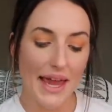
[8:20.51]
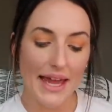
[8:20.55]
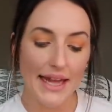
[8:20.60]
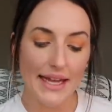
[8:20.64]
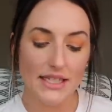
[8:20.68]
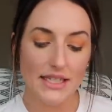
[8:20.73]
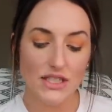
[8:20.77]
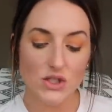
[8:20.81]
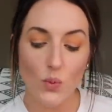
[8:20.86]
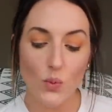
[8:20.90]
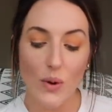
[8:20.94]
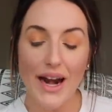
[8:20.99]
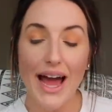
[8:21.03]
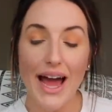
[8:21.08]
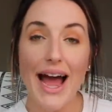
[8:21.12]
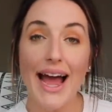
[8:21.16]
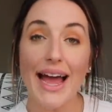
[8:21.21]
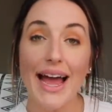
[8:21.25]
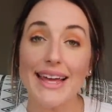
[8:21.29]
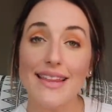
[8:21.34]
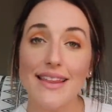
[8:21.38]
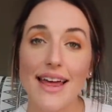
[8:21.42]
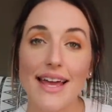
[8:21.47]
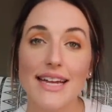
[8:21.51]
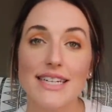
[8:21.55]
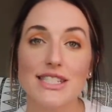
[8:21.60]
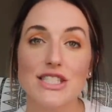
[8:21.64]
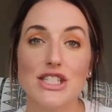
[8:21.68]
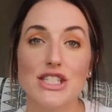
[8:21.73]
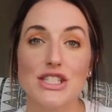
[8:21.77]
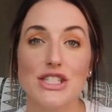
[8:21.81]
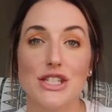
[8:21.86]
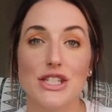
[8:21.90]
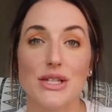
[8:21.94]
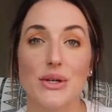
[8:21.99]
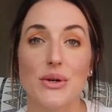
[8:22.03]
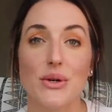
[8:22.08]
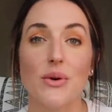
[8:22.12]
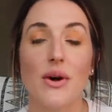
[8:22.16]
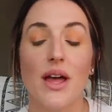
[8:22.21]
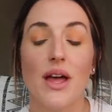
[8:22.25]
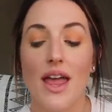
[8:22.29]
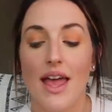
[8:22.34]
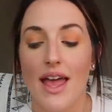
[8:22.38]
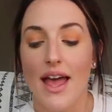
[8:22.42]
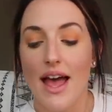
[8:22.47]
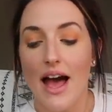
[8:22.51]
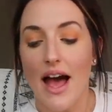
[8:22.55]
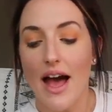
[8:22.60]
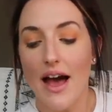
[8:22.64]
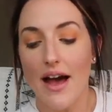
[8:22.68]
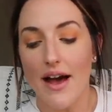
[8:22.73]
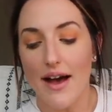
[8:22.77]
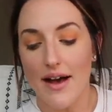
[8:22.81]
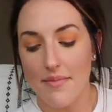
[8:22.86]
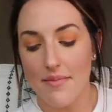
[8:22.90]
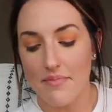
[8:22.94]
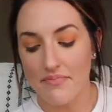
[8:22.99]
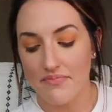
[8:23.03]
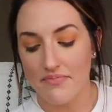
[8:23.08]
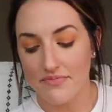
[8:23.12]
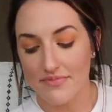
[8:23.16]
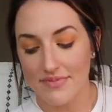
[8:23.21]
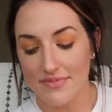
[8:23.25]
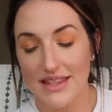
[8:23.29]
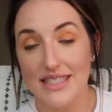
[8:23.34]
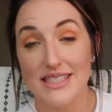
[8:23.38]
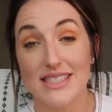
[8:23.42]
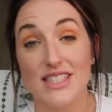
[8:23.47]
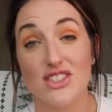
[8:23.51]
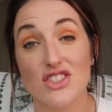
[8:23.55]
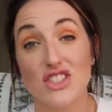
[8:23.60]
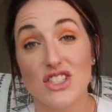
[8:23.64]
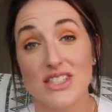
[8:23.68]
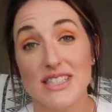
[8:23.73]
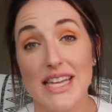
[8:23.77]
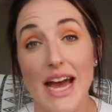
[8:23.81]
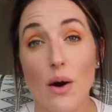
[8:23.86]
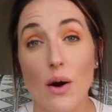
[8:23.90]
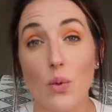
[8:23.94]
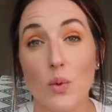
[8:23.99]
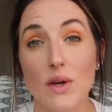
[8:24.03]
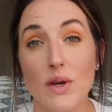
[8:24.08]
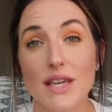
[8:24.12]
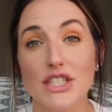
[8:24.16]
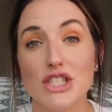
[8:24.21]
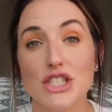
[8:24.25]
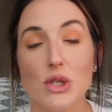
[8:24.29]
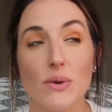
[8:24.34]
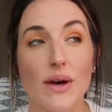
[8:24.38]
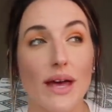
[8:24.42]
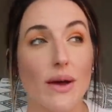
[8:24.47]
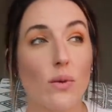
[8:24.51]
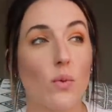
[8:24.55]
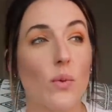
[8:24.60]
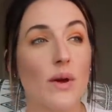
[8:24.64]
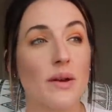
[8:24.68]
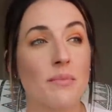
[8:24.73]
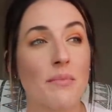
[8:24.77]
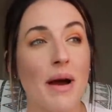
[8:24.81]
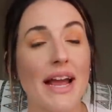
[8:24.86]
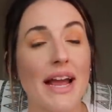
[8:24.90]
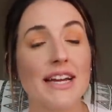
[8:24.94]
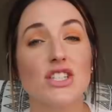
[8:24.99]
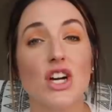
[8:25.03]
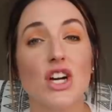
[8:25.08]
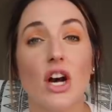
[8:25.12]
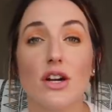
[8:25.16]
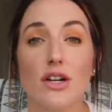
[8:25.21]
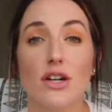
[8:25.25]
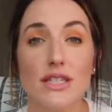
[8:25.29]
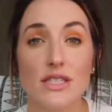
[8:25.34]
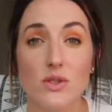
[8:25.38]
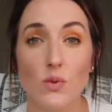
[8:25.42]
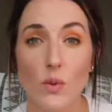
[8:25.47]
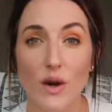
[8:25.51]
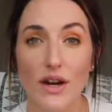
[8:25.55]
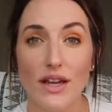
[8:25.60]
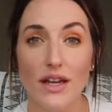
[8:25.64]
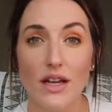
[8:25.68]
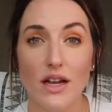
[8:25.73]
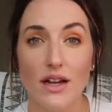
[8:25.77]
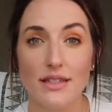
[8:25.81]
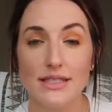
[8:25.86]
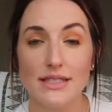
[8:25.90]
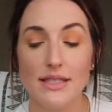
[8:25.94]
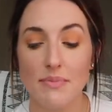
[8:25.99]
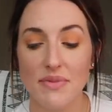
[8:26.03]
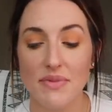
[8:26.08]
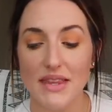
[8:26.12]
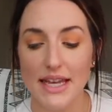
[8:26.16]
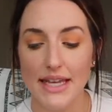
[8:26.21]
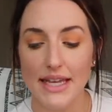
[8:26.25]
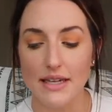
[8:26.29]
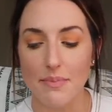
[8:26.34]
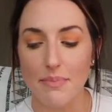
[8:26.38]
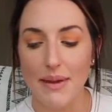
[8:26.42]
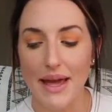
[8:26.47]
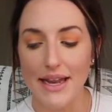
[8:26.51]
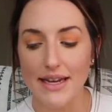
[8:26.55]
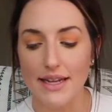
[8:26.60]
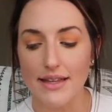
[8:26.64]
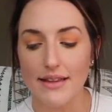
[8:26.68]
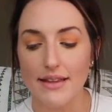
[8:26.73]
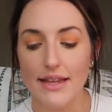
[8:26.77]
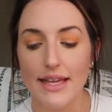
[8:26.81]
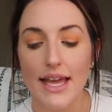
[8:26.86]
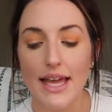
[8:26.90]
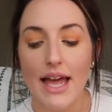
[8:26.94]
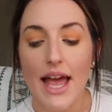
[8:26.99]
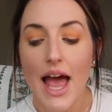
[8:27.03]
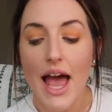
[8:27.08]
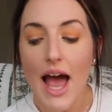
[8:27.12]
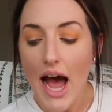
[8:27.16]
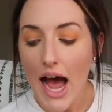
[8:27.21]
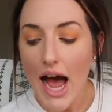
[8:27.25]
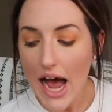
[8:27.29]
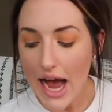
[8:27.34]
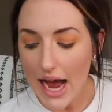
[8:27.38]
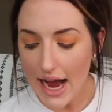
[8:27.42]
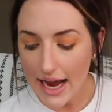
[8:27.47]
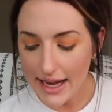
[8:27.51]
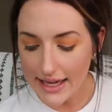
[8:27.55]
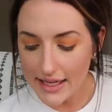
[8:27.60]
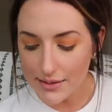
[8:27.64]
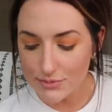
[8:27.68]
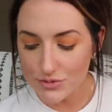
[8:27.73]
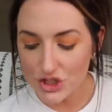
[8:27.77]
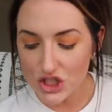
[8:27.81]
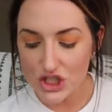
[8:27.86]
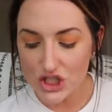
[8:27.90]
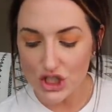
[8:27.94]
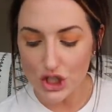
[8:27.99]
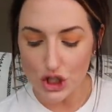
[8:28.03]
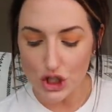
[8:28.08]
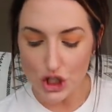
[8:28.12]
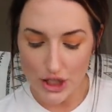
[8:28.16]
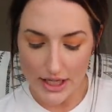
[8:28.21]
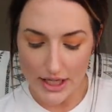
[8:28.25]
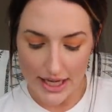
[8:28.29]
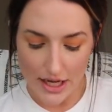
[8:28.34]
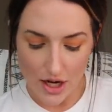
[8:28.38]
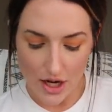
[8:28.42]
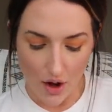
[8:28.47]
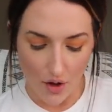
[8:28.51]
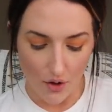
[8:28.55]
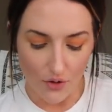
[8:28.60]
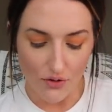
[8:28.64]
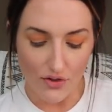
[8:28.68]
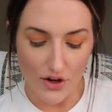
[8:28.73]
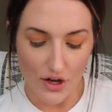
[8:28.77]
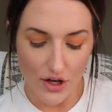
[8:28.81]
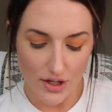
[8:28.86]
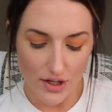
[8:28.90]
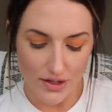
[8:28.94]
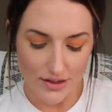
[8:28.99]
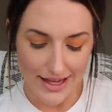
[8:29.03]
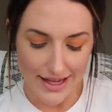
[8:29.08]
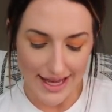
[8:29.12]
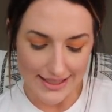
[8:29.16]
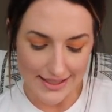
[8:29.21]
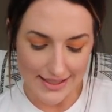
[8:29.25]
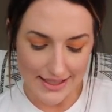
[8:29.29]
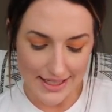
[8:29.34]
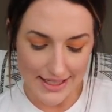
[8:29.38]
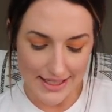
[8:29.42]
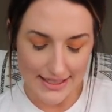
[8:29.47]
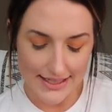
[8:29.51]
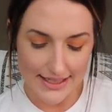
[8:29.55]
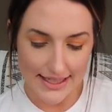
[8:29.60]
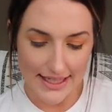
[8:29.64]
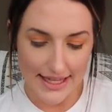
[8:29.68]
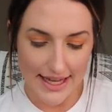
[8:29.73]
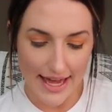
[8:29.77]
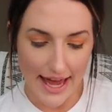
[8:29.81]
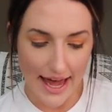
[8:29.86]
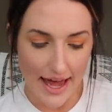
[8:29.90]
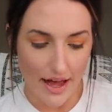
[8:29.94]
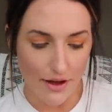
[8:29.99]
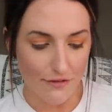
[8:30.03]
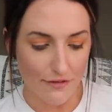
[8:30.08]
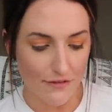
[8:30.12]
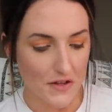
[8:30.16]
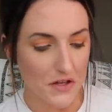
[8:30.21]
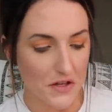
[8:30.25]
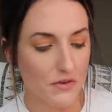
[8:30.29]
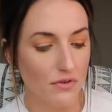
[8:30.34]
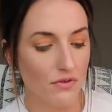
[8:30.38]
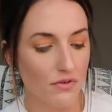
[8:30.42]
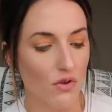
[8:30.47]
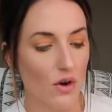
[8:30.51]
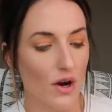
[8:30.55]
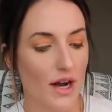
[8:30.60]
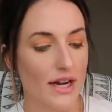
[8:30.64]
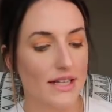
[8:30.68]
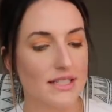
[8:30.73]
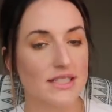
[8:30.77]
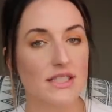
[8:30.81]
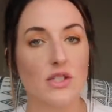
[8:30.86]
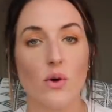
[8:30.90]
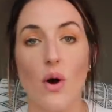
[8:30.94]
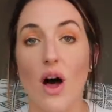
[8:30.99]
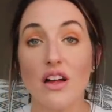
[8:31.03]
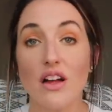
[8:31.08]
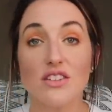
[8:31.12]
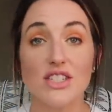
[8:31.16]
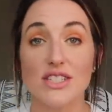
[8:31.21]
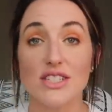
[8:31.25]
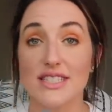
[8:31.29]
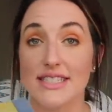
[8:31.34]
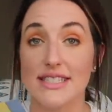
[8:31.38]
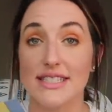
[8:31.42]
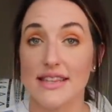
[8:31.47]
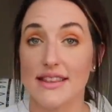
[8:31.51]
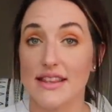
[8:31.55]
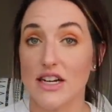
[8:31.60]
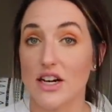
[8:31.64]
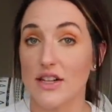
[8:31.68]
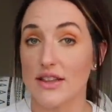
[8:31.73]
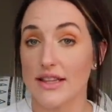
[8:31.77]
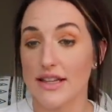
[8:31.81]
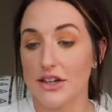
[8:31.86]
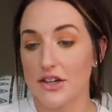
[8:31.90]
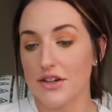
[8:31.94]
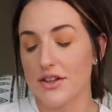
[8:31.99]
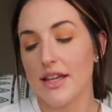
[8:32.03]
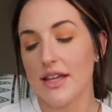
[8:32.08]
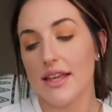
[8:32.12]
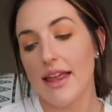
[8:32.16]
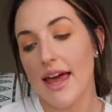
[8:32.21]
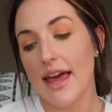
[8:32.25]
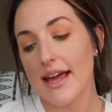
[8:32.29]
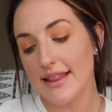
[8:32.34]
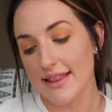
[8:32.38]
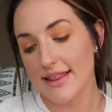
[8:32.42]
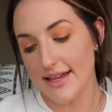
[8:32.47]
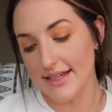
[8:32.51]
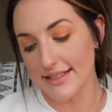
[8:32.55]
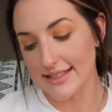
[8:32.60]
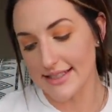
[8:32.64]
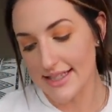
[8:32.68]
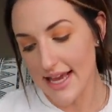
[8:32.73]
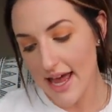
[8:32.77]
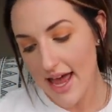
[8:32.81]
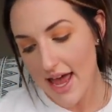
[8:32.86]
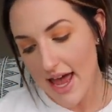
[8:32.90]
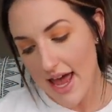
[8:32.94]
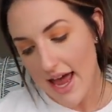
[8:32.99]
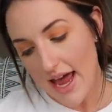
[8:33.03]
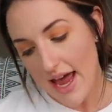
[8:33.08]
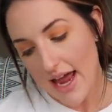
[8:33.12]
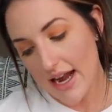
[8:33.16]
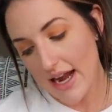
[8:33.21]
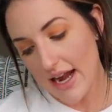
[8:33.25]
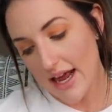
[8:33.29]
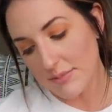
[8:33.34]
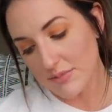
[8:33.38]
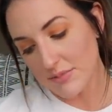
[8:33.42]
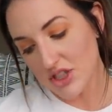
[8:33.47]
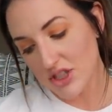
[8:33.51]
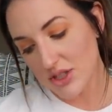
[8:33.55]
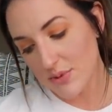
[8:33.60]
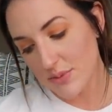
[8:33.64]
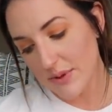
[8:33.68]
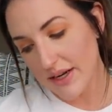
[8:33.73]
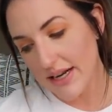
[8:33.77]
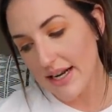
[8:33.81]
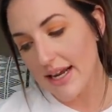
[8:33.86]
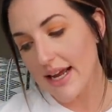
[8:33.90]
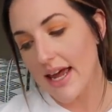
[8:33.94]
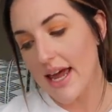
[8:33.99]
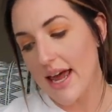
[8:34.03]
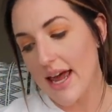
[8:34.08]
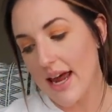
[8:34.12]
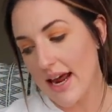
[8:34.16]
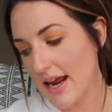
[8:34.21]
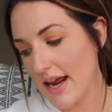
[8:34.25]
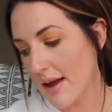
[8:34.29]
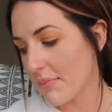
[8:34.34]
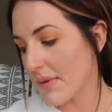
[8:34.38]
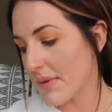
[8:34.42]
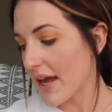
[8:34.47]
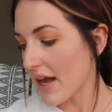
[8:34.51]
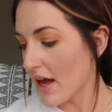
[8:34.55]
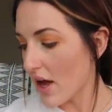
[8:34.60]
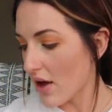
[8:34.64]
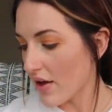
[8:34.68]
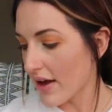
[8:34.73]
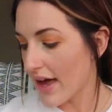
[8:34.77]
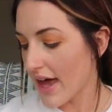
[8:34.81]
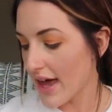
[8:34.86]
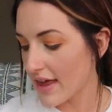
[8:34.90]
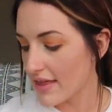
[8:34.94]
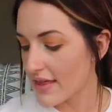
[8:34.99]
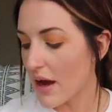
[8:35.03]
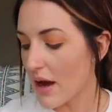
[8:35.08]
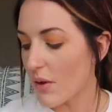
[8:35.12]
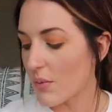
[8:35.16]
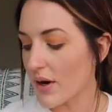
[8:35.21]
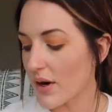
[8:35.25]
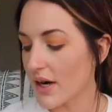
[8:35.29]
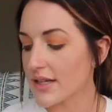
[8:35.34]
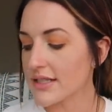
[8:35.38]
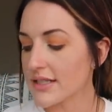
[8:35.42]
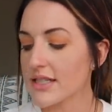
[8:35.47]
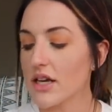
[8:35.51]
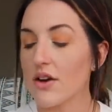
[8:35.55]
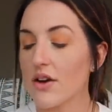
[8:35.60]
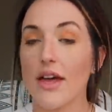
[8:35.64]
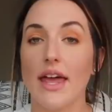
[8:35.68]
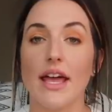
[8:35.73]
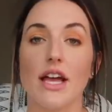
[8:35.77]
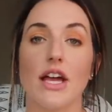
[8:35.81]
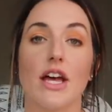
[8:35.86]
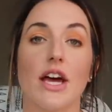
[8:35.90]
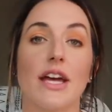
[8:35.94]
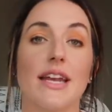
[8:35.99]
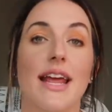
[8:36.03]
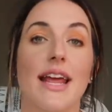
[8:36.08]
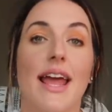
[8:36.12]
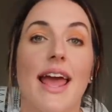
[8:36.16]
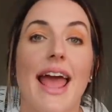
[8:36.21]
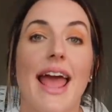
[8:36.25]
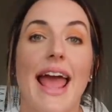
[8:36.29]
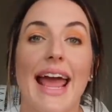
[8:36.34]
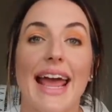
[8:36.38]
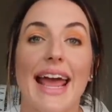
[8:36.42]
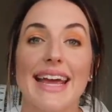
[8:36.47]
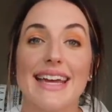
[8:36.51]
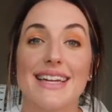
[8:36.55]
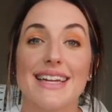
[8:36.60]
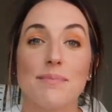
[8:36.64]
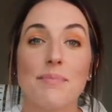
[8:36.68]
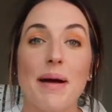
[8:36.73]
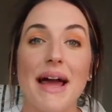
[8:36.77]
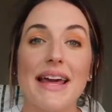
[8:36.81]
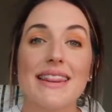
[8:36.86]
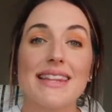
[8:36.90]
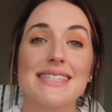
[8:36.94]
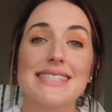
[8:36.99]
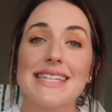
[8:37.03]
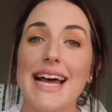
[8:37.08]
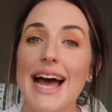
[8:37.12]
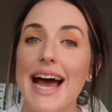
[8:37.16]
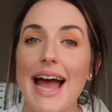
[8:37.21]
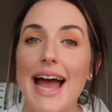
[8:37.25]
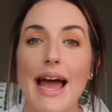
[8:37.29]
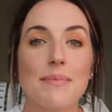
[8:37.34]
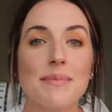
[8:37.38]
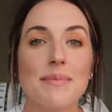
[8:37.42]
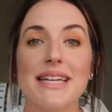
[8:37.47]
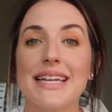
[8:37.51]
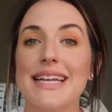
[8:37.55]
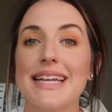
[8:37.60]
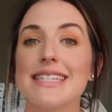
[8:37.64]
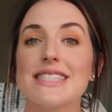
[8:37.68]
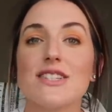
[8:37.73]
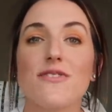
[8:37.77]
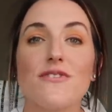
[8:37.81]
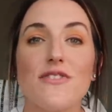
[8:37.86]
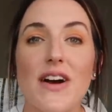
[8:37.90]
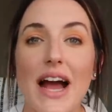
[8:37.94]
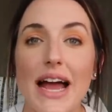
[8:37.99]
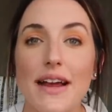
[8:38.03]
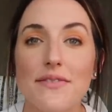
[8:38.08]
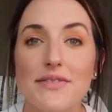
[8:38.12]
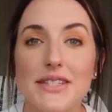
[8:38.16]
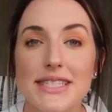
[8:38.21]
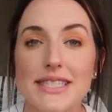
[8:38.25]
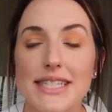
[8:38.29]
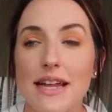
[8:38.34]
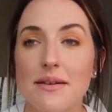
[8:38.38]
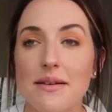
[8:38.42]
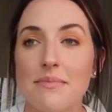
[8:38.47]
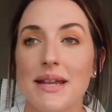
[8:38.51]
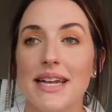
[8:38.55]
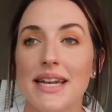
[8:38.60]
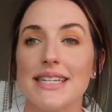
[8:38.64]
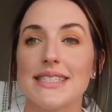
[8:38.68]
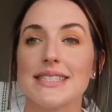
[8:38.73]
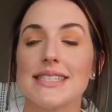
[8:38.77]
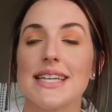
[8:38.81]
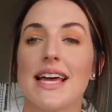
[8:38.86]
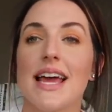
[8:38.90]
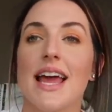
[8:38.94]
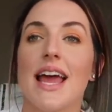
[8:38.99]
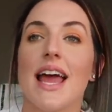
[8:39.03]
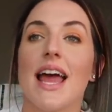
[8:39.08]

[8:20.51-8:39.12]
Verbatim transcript: And what I like to do, um, this is just how we do it. When my daughter is working on something independently, I am just looking over her lesson to get a feel for it. So I'll just sit there literally like this, and I'm just reading it, and I'm like, okay, that works. Okay, good. And by the time, I mean, it's five to ten minutes.